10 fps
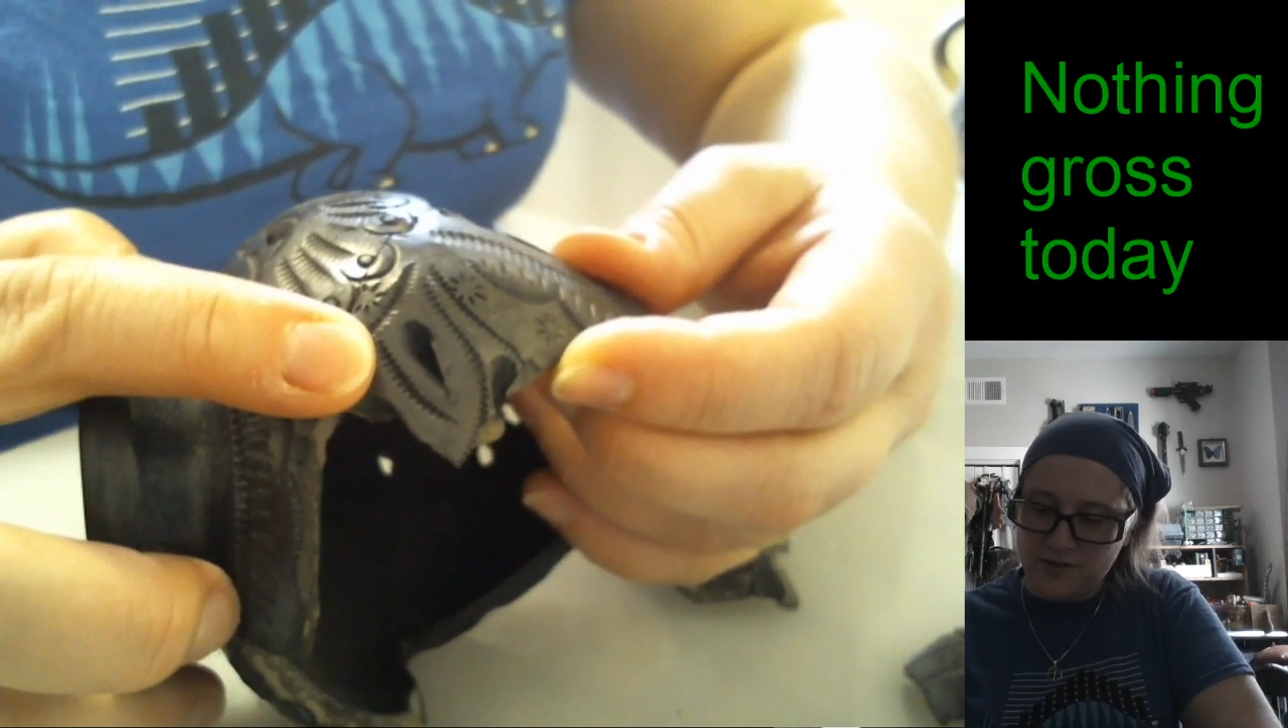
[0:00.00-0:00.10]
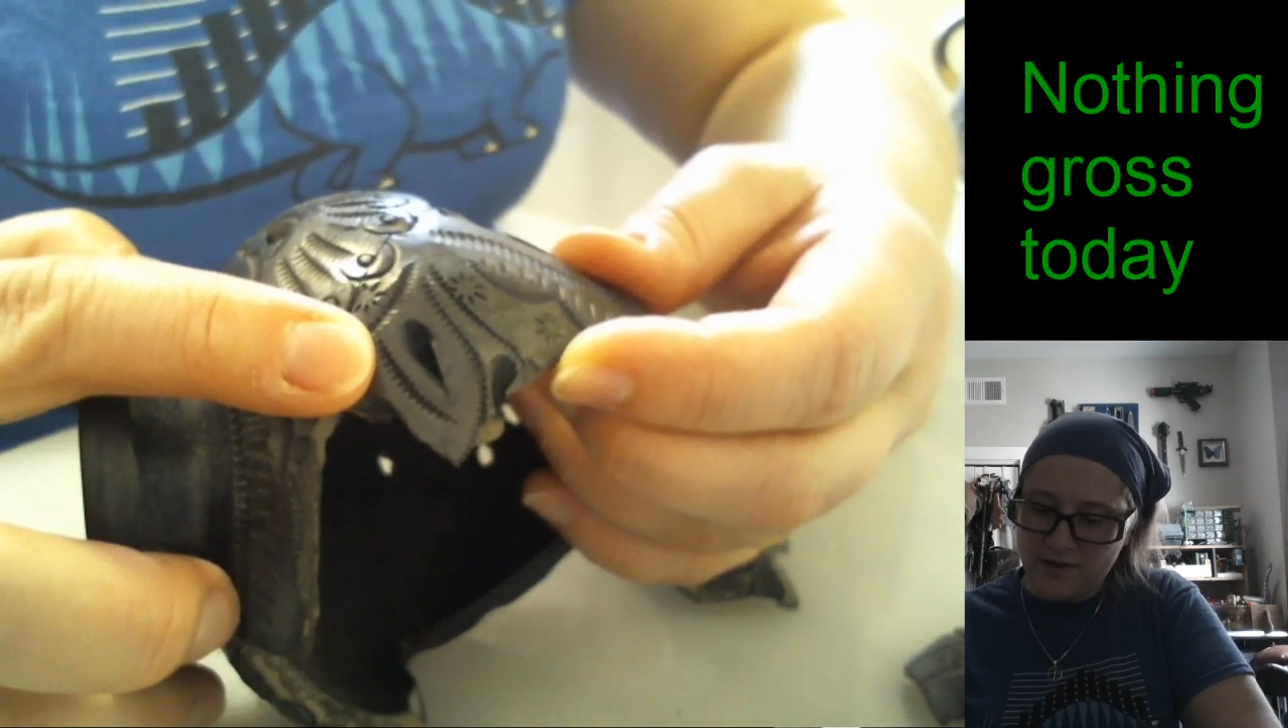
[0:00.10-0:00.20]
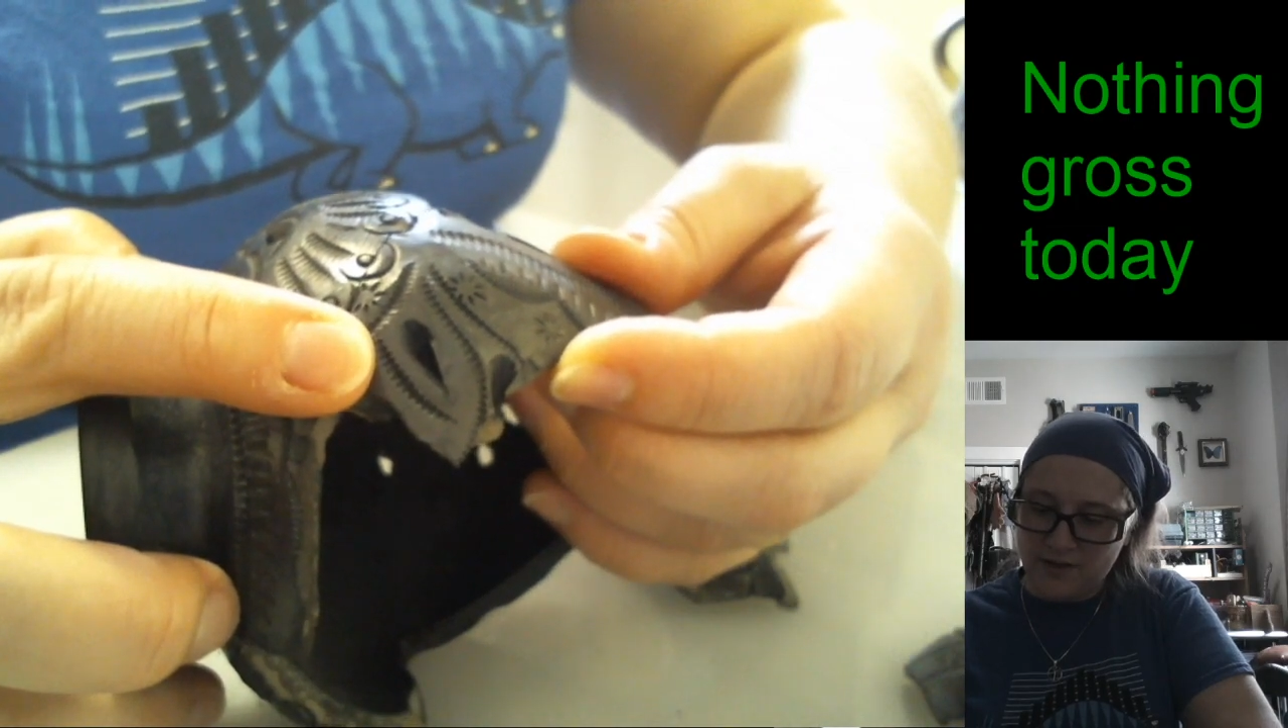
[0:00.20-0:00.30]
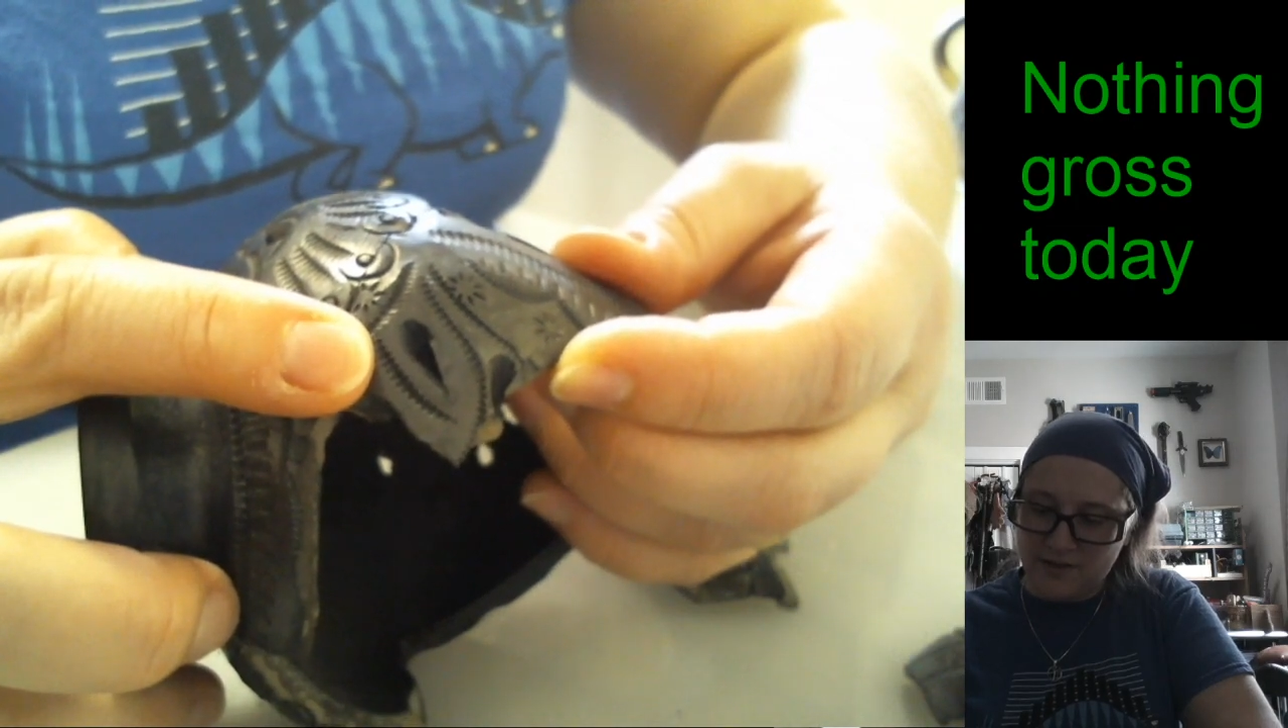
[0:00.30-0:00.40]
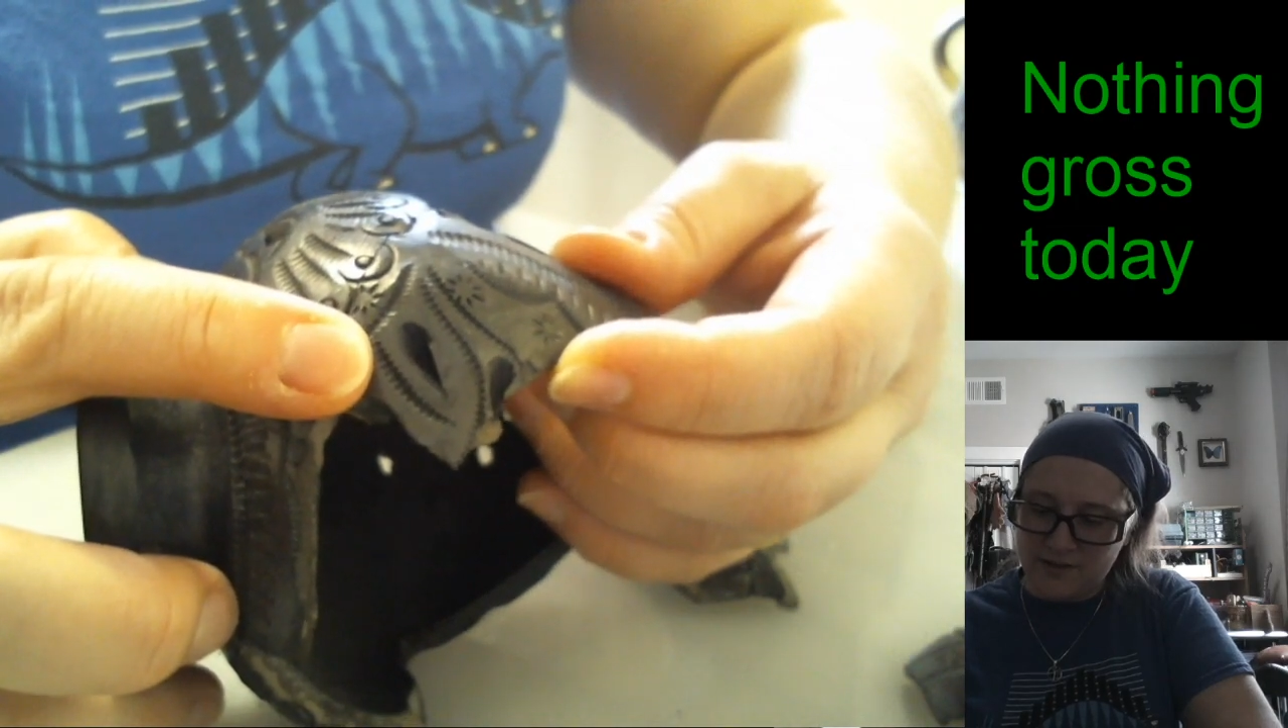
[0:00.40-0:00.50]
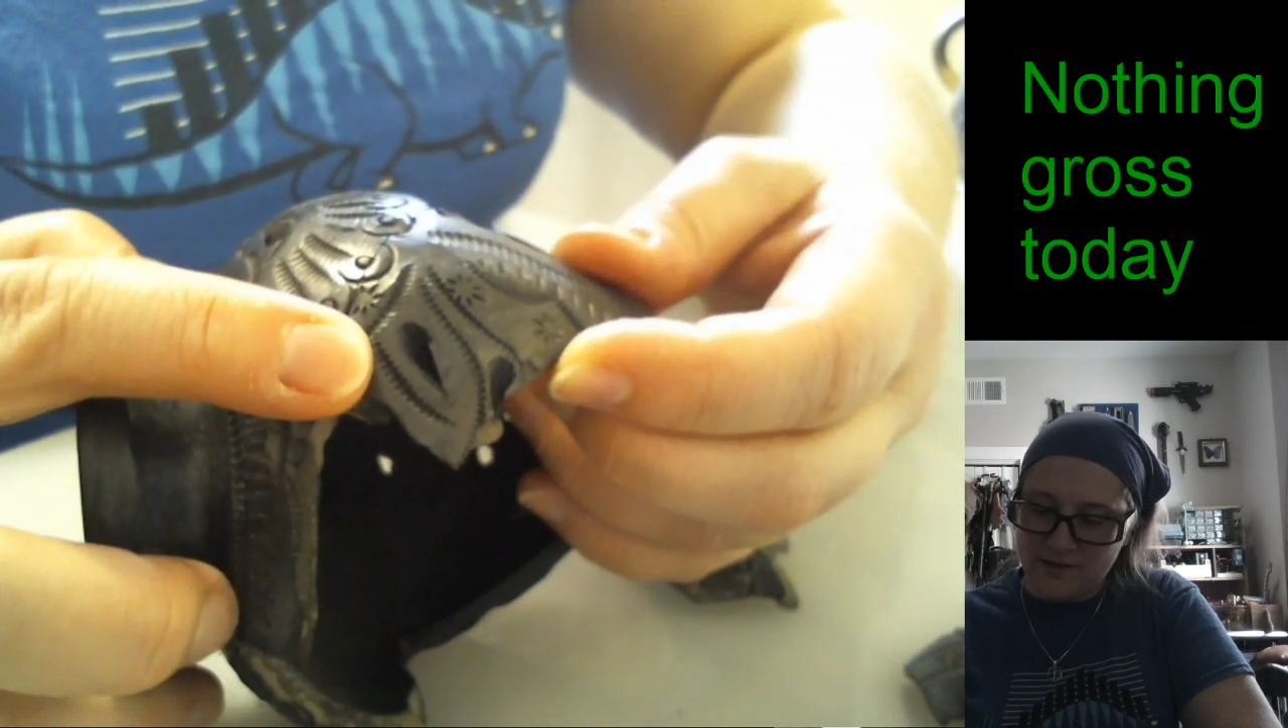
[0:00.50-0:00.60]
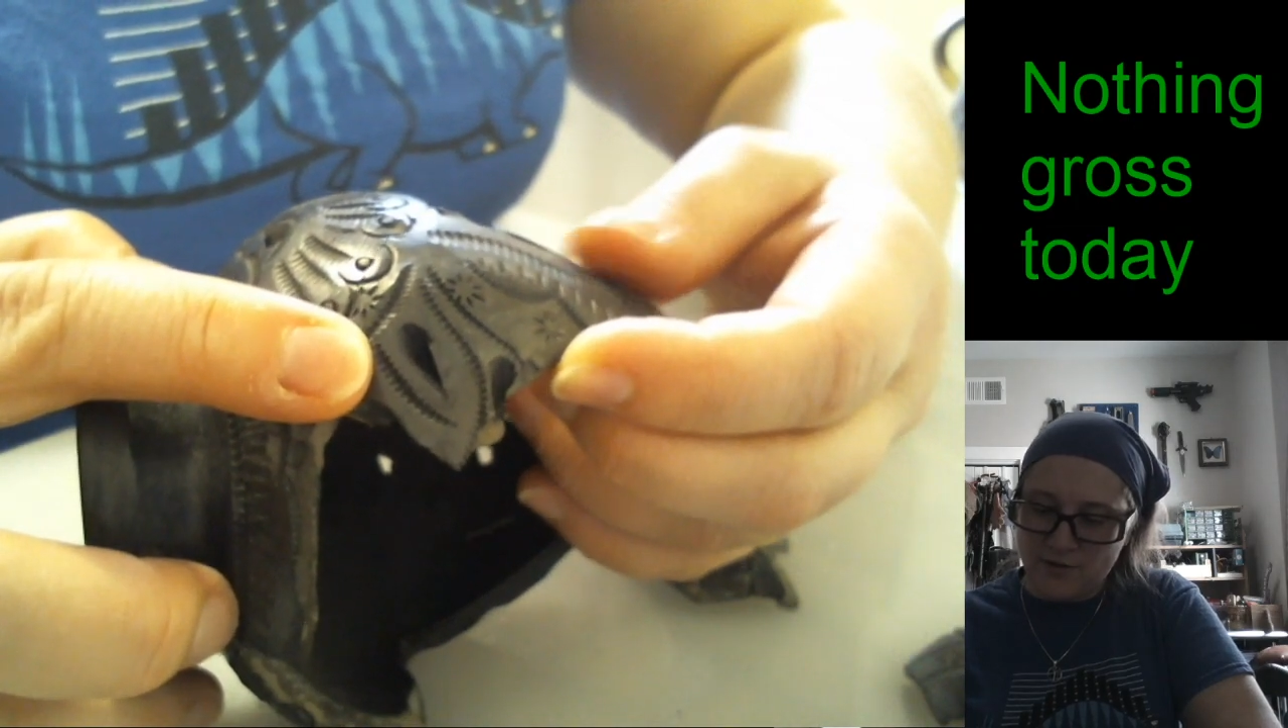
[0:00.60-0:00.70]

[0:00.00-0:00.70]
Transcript: again, it's this